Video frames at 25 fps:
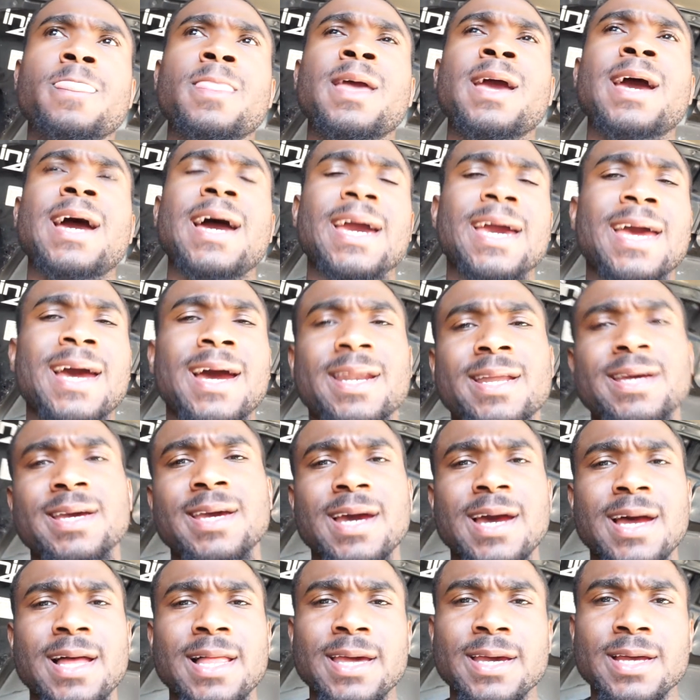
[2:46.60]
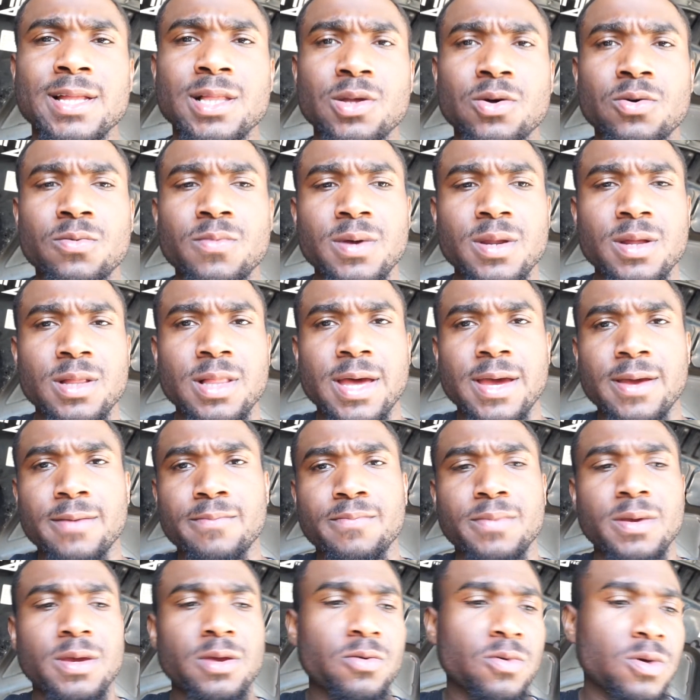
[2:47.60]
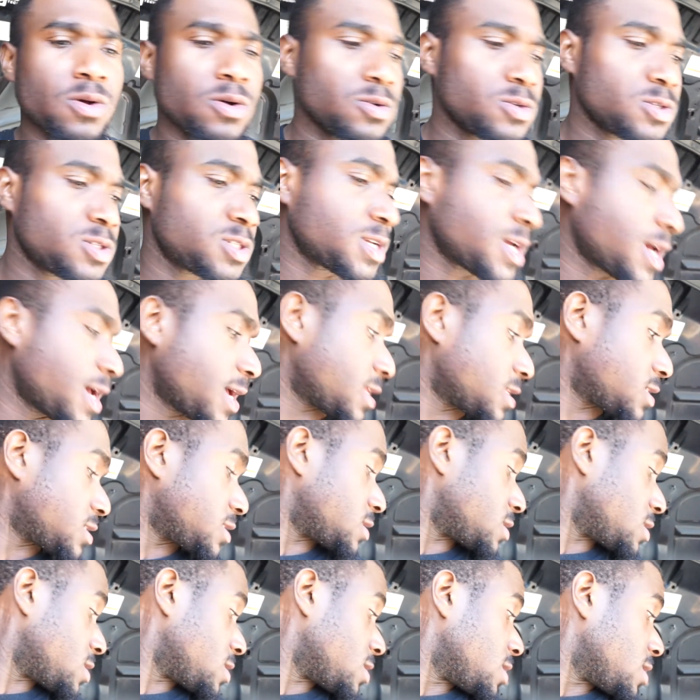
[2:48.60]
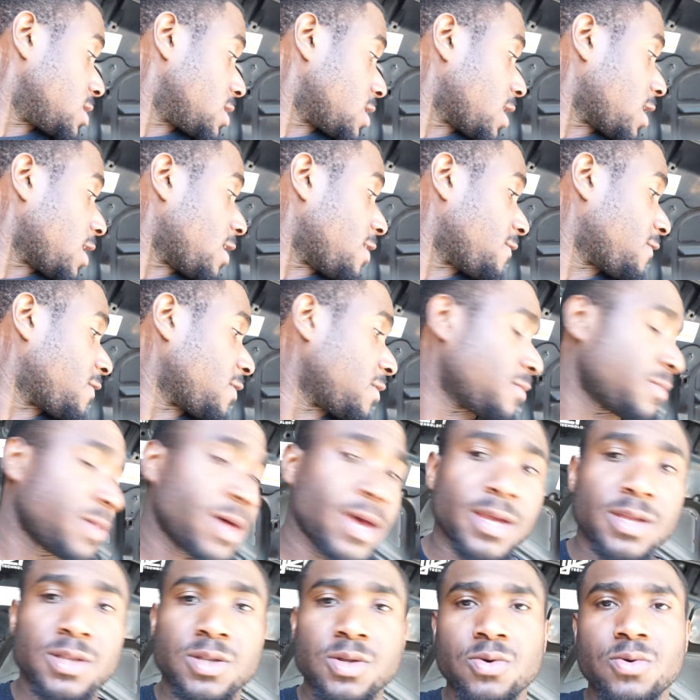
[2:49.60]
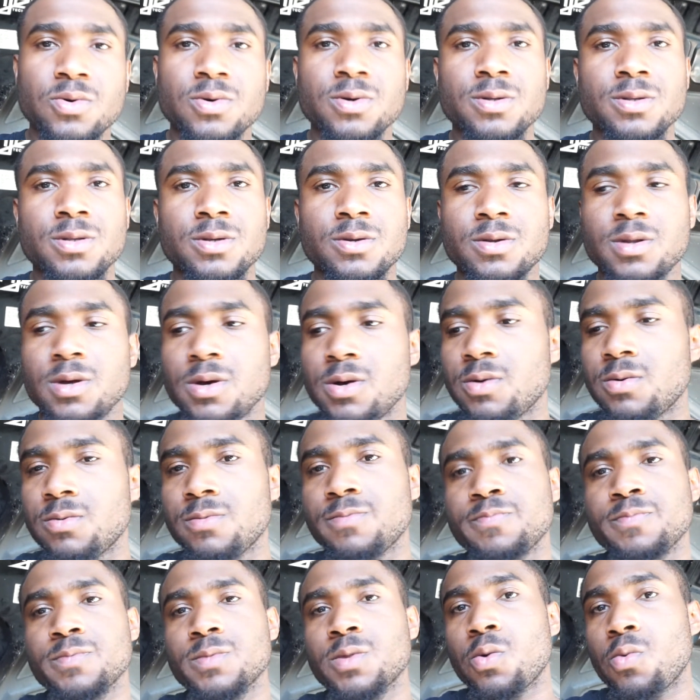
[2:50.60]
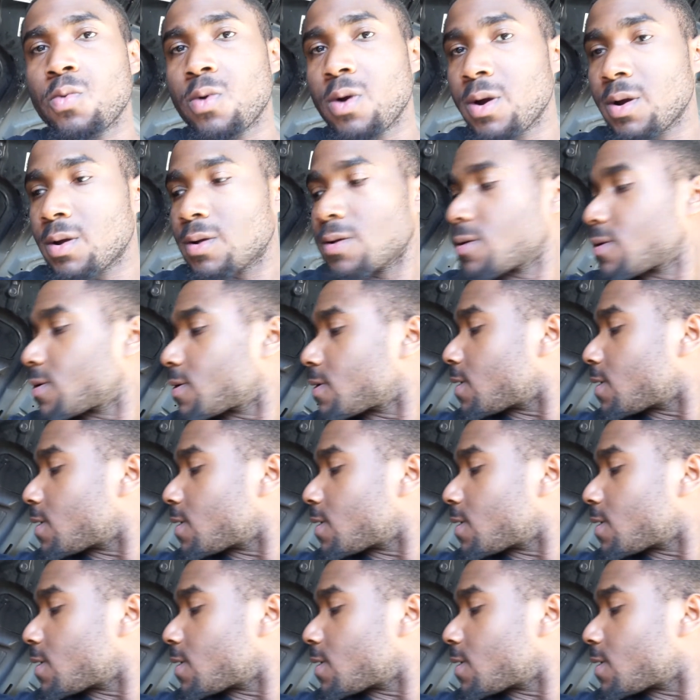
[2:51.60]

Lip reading: I kind of got like a little bit of like B-roll shots of him like doing, you know, the work.